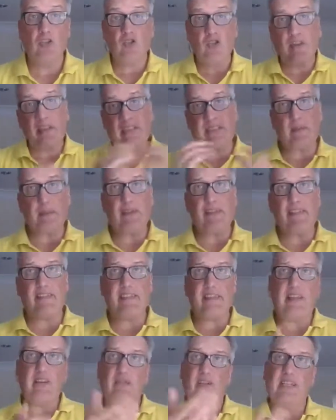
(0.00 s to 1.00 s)
So there's some of the
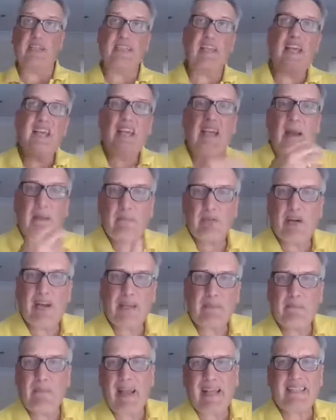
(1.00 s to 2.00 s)
theories.
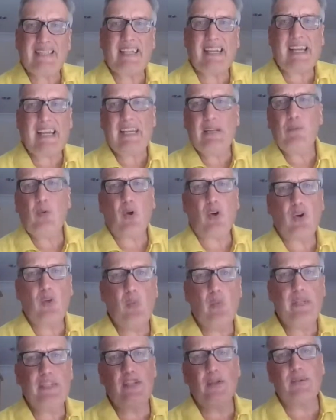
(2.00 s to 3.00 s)
Pragmatically, what
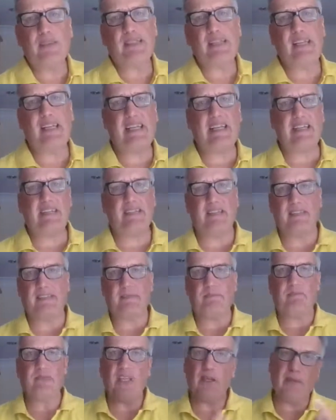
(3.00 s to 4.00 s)
can we do as leaders?
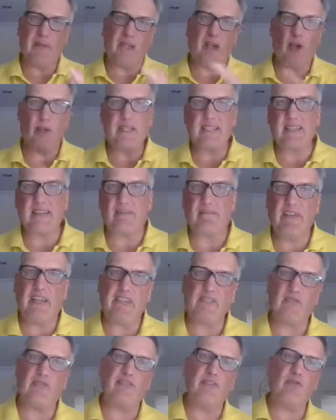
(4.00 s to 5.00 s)
Here we go.
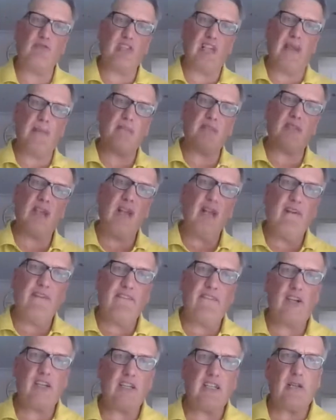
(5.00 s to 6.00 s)
Here's a few tips.
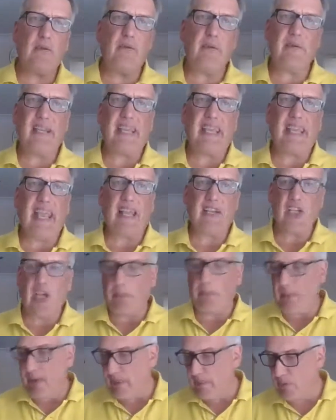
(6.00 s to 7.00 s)
Firstly, we can catch
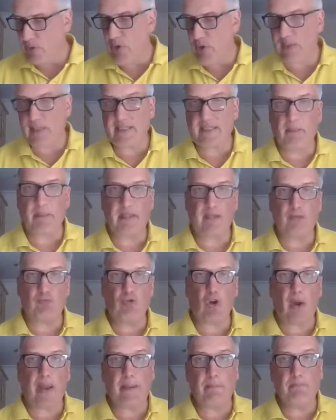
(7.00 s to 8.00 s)
our people doing something
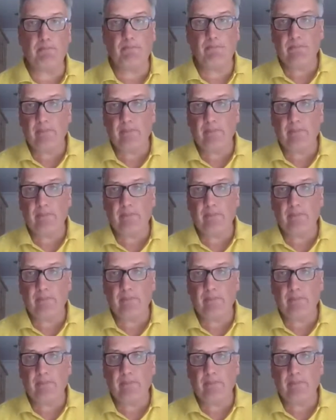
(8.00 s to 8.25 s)
right.